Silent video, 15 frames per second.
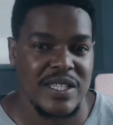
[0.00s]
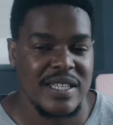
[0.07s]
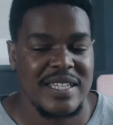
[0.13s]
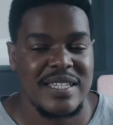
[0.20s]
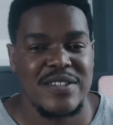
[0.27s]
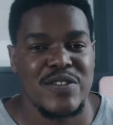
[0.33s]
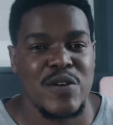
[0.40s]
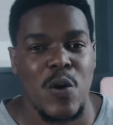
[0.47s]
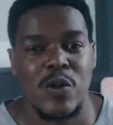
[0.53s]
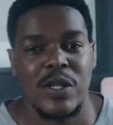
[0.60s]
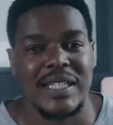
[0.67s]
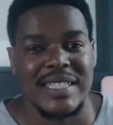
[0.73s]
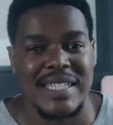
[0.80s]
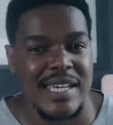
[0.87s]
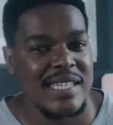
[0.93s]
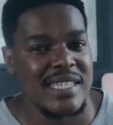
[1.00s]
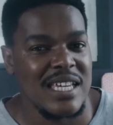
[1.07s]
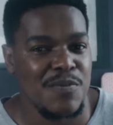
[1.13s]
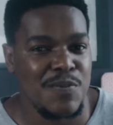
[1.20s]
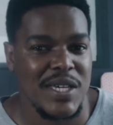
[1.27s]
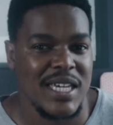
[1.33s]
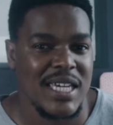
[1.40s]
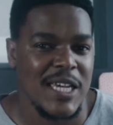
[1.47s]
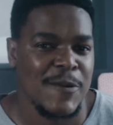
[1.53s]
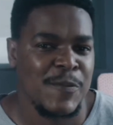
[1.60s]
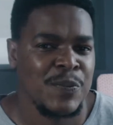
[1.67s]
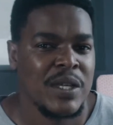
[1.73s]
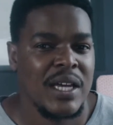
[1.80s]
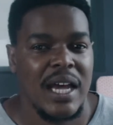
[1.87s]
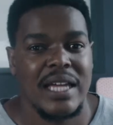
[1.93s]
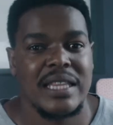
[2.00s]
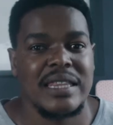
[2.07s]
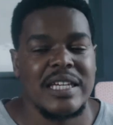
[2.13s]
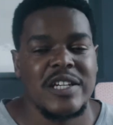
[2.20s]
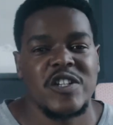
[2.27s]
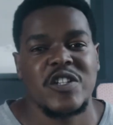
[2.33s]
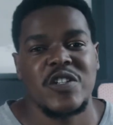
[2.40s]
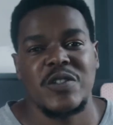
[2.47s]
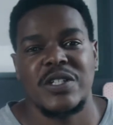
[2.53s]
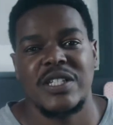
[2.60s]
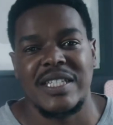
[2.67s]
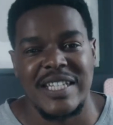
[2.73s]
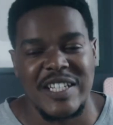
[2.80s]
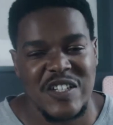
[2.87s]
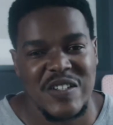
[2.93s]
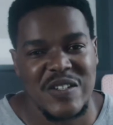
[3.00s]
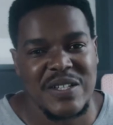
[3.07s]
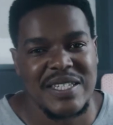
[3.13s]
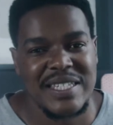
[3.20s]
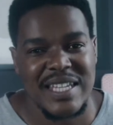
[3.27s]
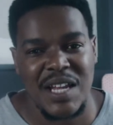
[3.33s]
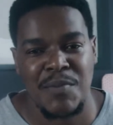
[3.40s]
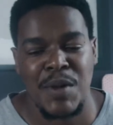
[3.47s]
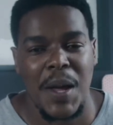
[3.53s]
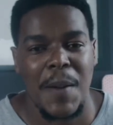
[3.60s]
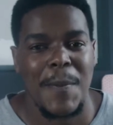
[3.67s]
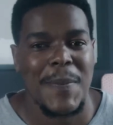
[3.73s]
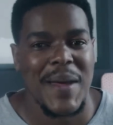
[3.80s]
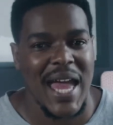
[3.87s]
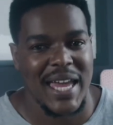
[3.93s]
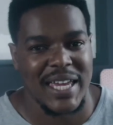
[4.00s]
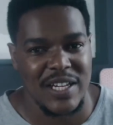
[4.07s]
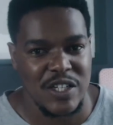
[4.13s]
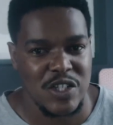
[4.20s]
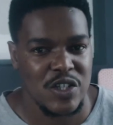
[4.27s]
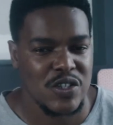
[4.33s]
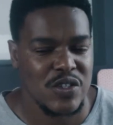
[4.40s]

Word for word: This is called a DCP, a digital cinema package.